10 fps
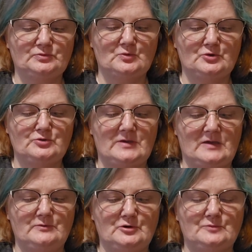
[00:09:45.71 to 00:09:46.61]
or you
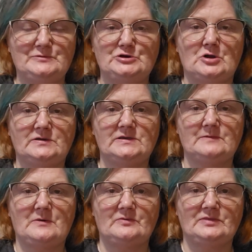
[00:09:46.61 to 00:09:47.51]
haven't heard me talking
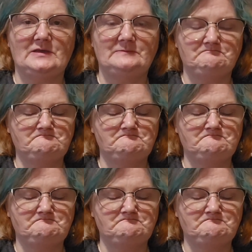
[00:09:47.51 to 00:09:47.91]
about that,